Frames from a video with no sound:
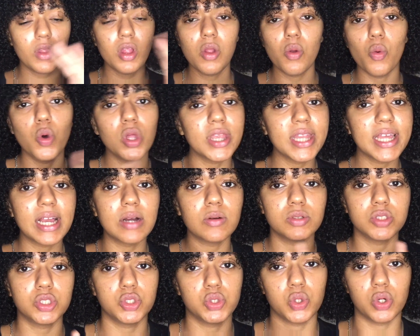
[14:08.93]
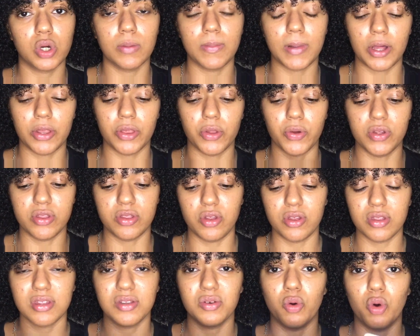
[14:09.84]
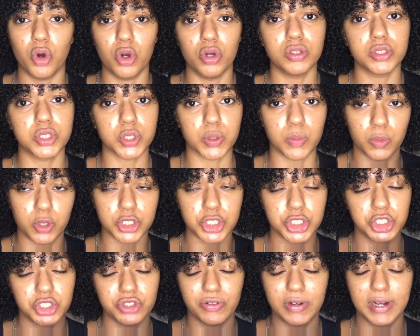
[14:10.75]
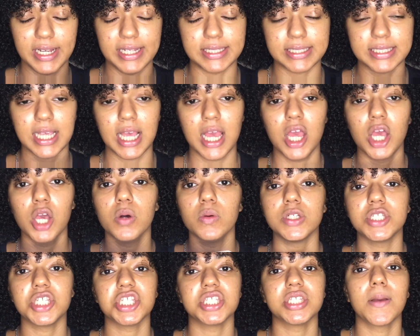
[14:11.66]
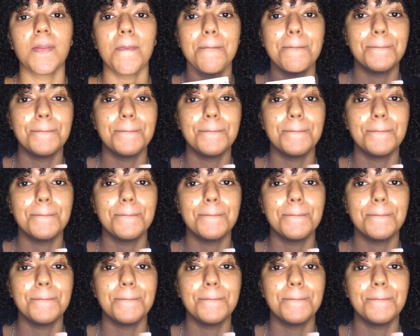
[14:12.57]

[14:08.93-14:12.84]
One thing I want to talk about though is using oil to moisturize, which is a